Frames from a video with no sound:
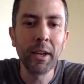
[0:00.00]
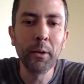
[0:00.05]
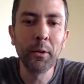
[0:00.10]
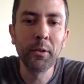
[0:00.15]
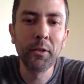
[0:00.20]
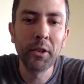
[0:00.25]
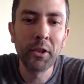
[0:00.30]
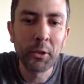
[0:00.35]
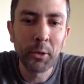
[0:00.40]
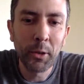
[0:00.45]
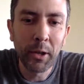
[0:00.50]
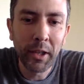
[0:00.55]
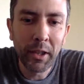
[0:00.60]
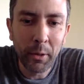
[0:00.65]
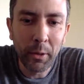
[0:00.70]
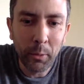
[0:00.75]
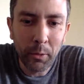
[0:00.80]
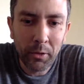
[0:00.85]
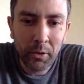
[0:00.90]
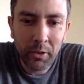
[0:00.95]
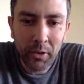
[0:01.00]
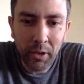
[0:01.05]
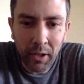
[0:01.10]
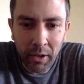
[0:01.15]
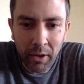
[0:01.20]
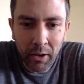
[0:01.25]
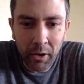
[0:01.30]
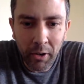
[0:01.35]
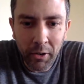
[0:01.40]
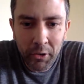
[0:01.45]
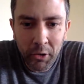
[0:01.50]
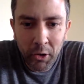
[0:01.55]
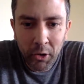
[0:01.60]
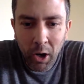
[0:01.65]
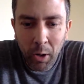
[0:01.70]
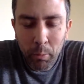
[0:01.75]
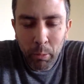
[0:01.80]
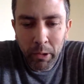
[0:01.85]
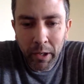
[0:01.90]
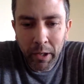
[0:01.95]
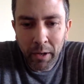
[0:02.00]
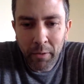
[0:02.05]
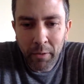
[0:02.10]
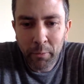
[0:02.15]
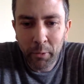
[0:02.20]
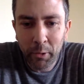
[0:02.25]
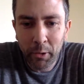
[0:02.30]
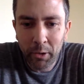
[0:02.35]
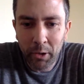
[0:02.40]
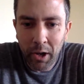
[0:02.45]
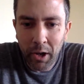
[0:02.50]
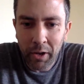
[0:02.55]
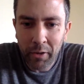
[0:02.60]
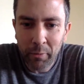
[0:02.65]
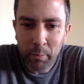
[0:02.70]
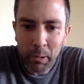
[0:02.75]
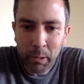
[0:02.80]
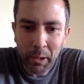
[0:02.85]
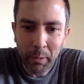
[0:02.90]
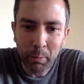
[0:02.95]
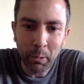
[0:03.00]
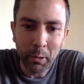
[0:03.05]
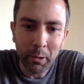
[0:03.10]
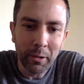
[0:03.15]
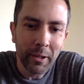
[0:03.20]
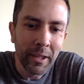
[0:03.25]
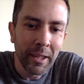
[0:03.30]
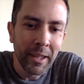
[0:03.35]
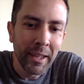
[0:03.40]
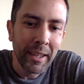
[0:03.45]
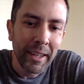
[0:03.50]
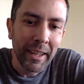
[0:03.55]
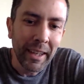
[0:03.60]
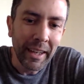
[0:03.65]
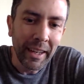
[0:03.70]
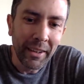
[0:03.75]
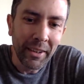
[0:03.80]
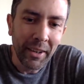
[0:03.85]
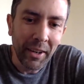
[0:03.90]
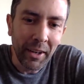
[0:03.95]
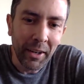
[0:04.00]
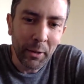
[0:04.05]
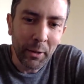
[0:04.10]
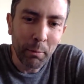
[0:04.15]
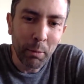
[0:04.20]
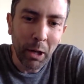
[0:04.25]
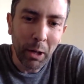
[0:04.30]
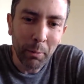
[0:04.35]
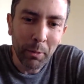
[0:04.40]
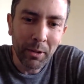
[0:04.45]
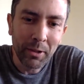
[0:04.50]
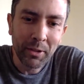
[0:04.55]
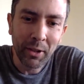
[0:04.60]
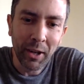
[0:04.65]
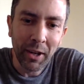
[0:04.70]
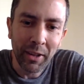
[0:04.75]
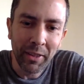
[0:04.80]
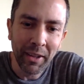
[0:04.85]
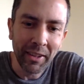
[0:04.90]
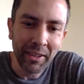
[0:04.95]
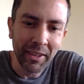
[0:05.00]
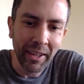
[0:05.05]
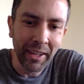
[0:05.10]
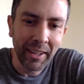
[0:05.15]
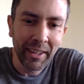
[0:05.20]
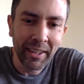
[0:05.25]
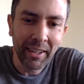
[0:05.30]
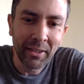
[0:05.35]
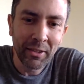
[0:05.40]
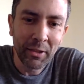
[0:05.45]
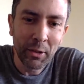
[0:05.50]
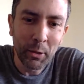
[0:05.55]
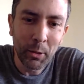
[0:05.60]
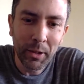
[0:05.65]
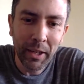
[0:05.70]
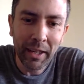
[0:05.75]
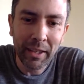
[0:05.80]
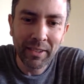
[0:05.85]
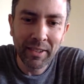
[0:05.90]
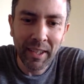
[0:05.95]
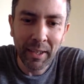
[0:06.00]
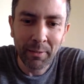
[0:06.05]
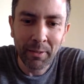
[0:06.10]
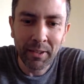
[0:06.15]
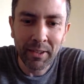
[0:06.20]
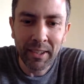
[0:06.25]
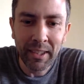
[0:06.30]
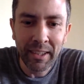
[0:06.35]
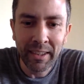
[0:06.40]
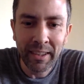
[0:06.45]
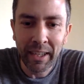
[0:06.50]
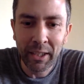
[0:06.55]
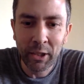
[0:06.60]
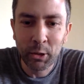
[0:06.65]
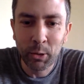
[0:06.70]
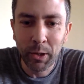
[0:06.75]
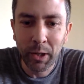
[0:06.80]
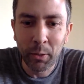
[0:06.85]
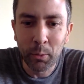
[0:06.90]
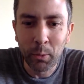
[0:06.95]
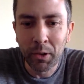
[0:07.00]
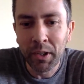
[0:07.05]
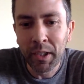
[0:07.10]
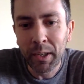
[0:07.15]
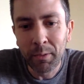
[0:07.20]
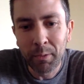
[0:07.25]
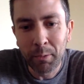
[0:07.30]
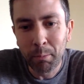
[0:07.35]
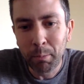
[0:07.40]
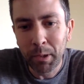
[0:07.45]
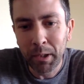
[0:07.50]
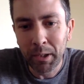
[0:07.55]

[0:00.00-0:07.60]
was a trade that was hard to comprehend for a lot of people. And you probably saw that like in 2K17, that trade wouldn't even be